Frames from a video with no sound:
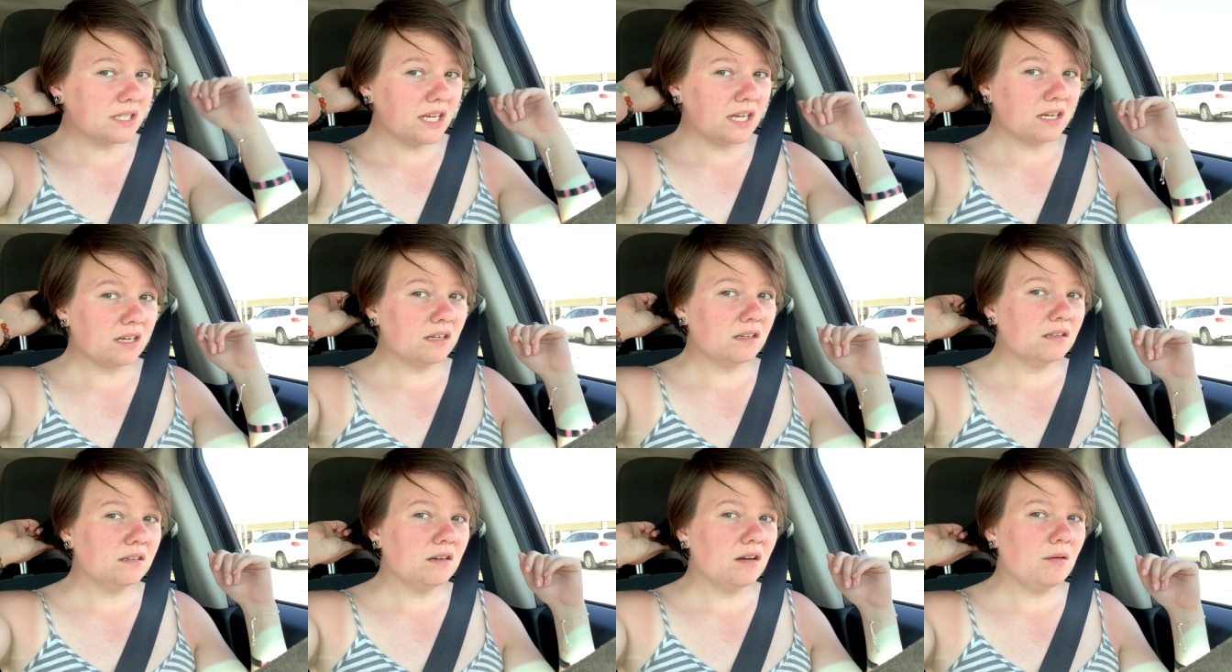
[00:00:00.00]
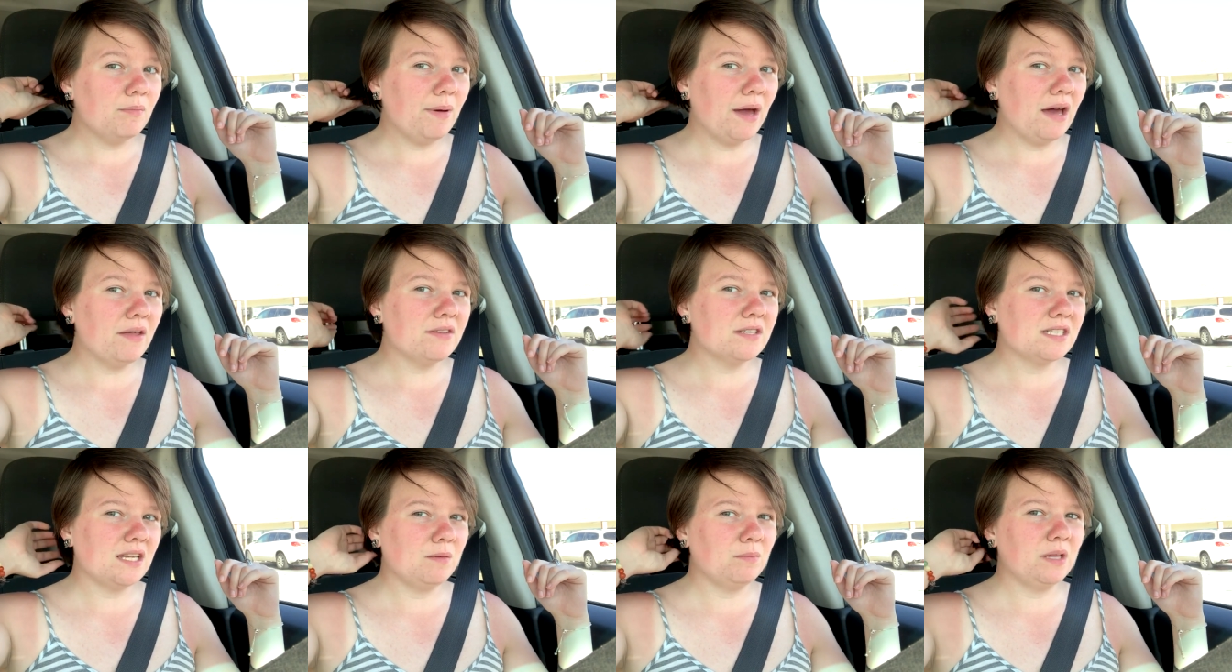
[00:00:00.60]
like about
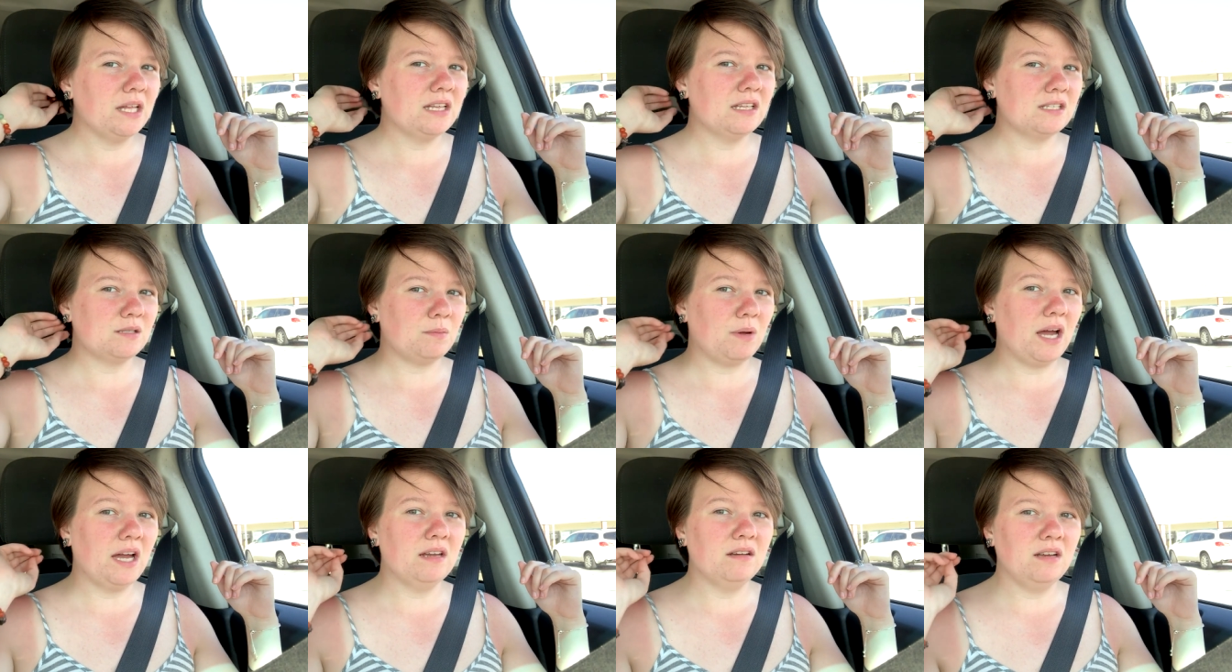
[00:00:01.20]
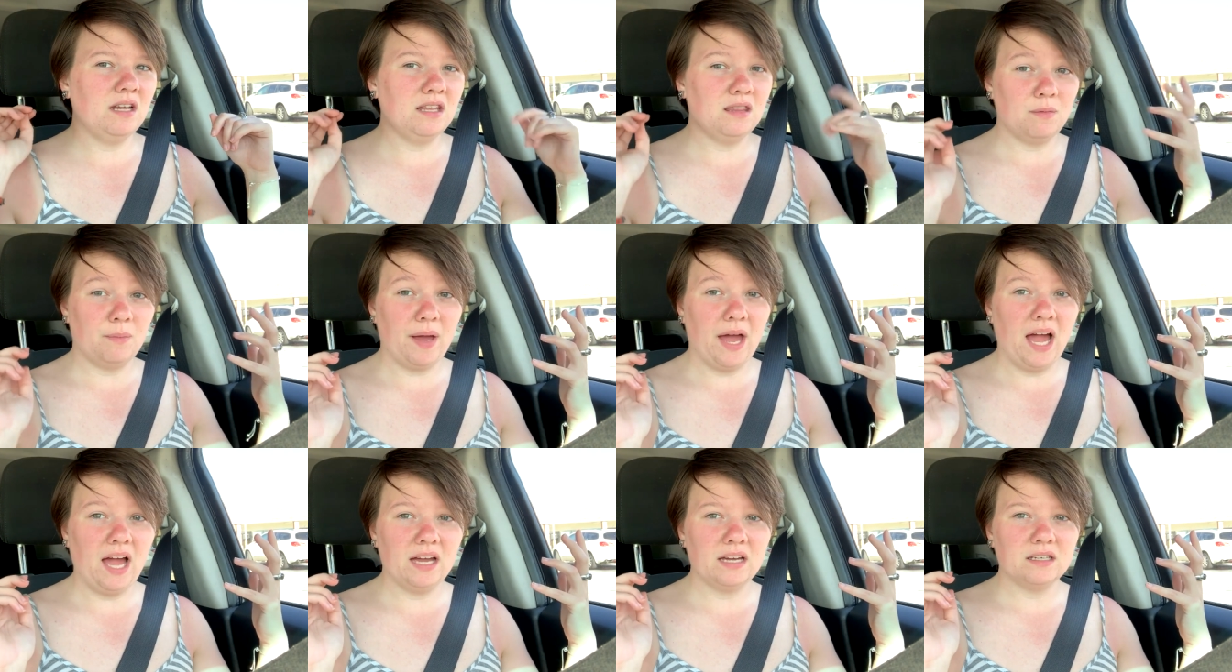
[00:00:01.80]
the same length as mine in the
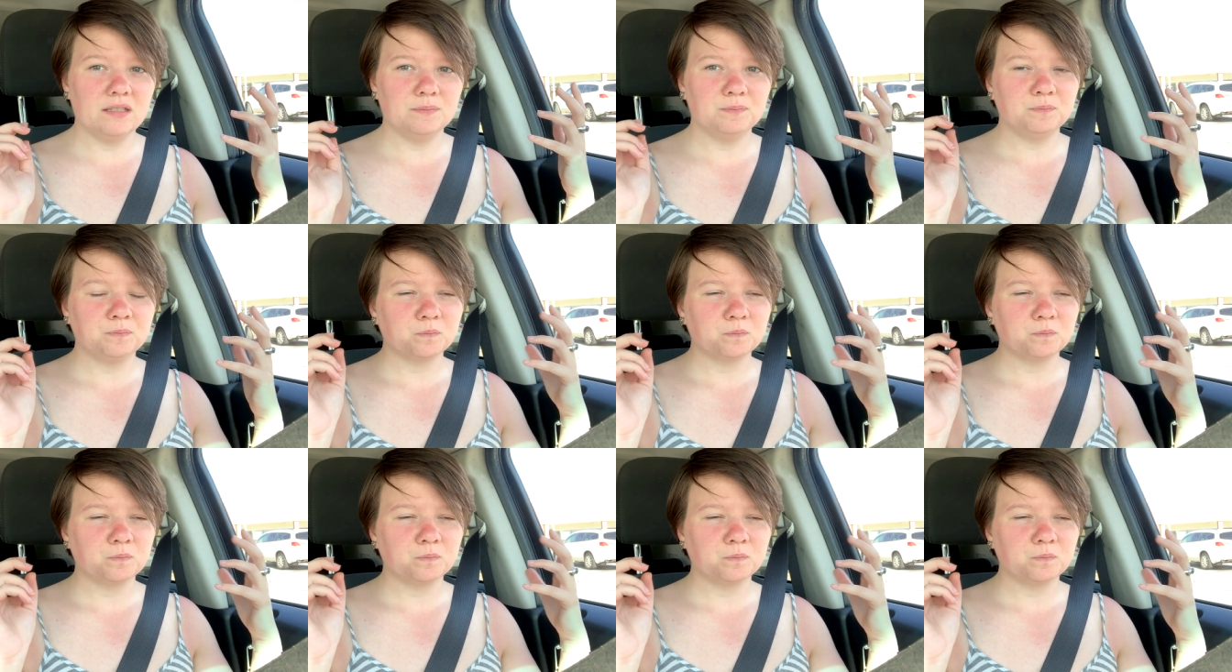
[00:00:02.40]
back,